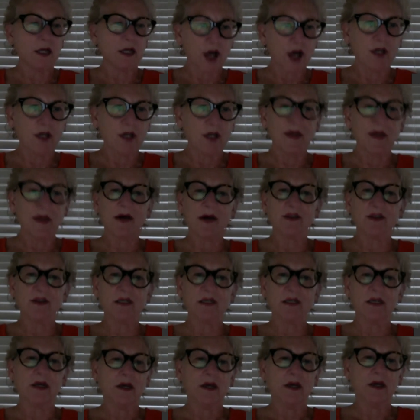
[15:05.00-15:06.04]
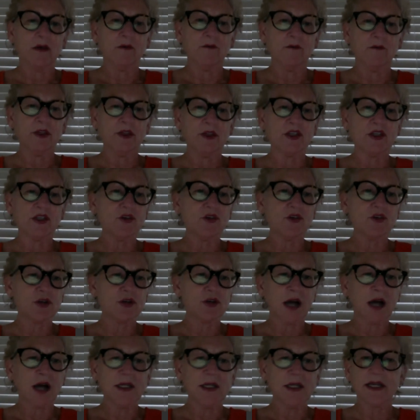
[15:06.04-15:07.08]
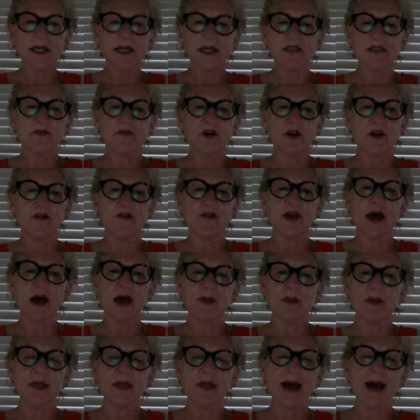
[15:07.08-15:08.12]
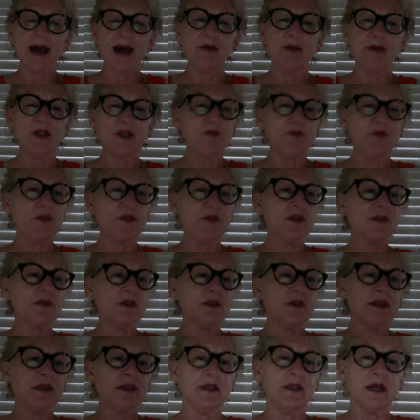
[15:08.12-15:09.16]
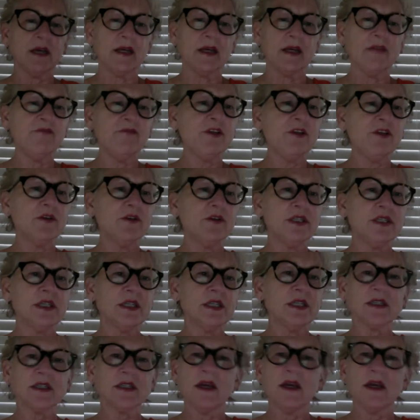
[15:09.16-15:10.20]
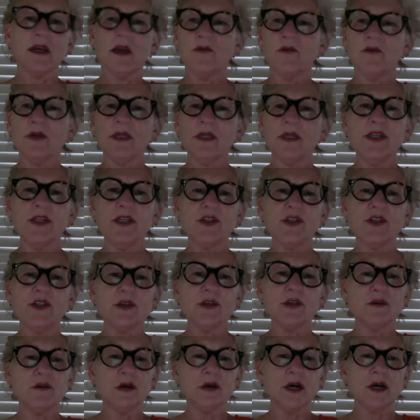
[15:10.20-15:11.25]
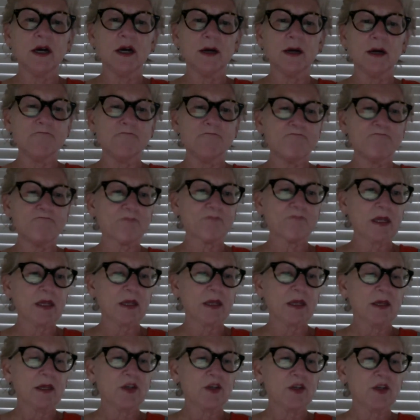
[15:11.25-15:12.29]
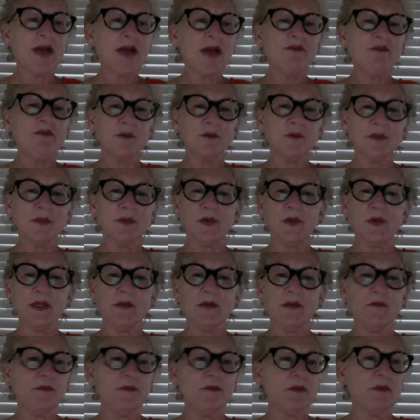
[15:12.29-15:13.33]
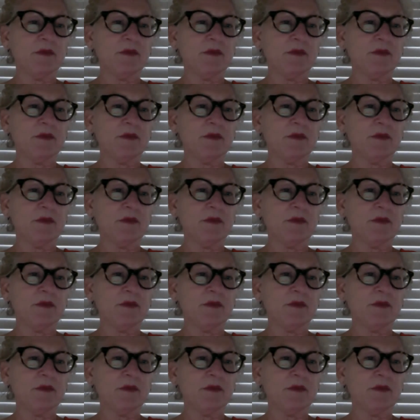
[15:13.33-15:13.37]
lot about the social context of all of that, but how much musical influences really do travel between